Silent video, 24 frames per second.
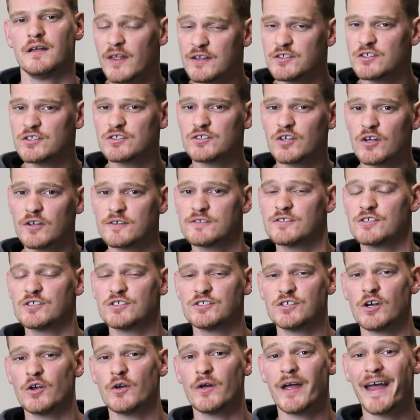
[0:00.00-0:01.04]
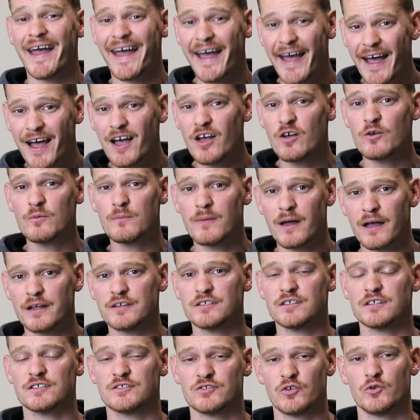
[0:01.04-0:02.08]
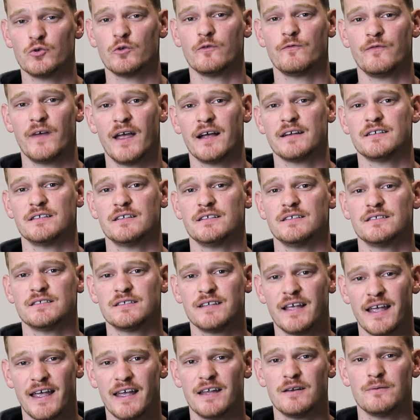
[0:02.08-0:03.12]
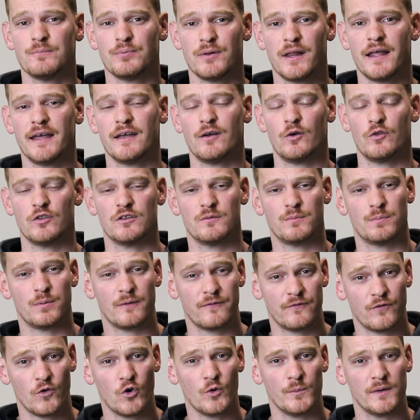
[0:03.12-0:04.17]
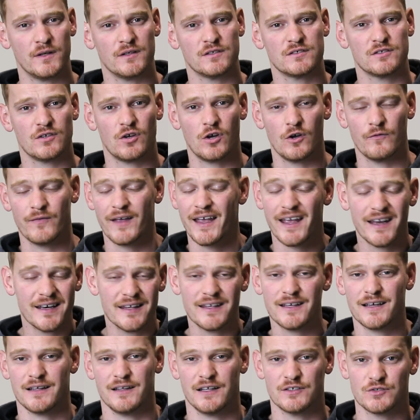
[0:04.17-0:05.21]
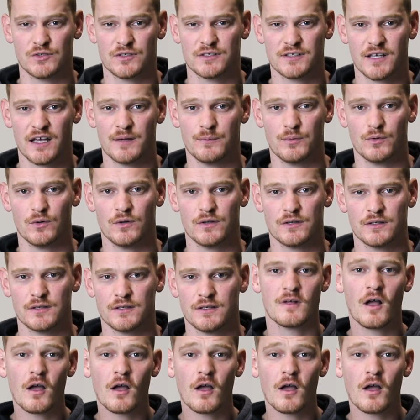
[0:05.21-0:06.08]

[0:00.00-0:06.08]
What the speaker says: That just goes to show how much external factors can play on the performance of any electric skateboard.